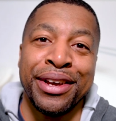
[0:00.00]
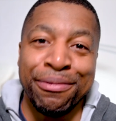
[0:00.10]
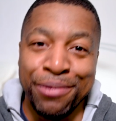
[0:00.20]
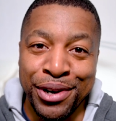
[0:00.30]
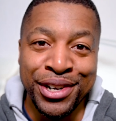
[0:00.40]

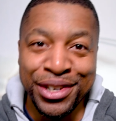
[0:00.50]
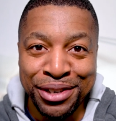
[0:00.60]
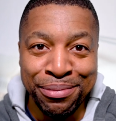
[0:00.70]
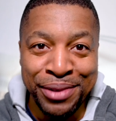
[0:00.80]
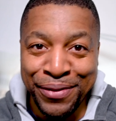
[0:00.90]
work on
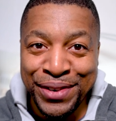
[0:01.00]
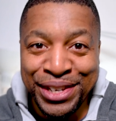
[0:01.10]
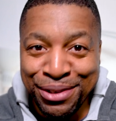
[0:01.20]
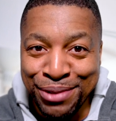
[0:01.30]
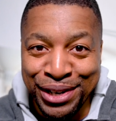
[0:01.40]
your, if you need
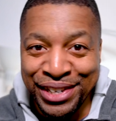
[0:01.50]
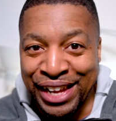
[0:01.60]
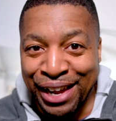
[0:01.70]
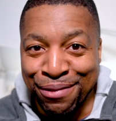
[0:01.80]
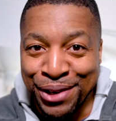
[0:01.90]
to work on
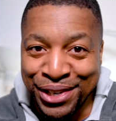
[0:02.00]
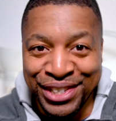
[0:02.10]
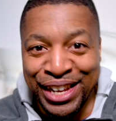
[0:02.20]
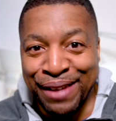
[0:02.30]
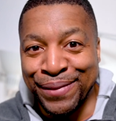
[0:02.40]

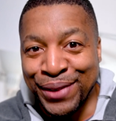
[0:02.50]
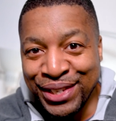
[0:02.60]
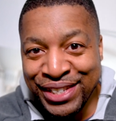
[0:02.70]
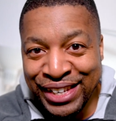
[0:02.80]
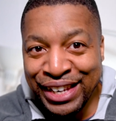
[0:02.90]
that
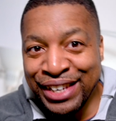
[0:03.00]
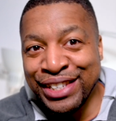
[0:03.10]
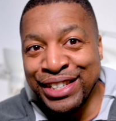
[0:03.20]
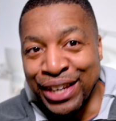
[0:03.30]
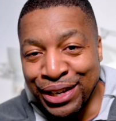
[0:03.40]
first, then
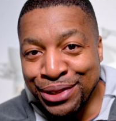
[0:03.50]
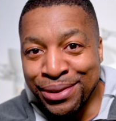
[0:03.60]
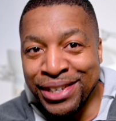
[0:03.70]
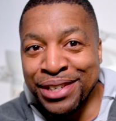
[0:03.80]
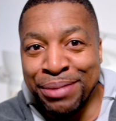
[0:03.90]
start
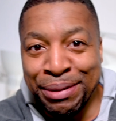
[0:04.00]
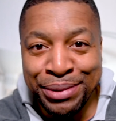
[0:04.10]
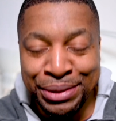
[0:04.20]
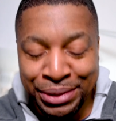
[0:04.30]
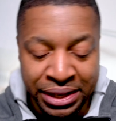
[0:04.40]
talking to
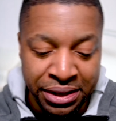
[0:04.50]
people,